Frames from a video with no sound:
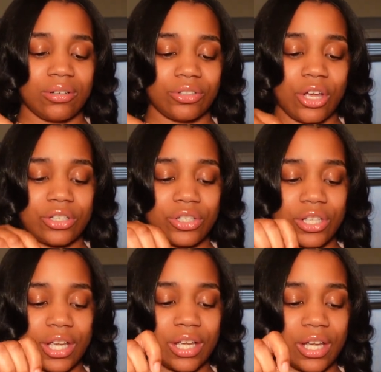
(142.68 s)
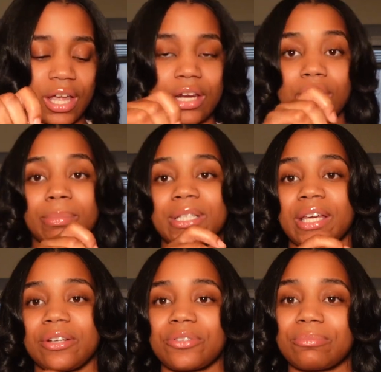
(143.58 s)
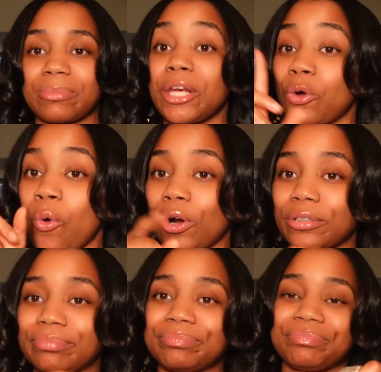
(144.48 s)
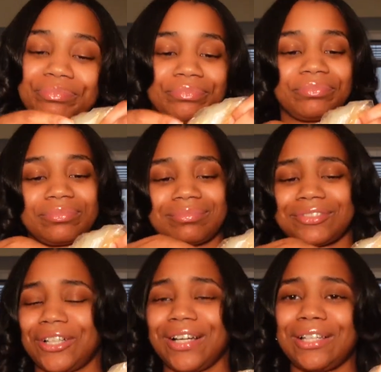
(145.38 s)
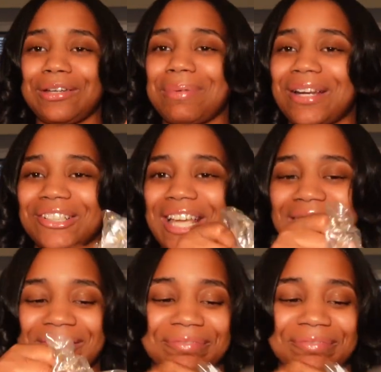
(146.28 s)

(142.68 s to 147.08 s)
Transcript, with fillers: Sausage, egg, and uh, potatoes, and a corn. So I have a little bit of everything.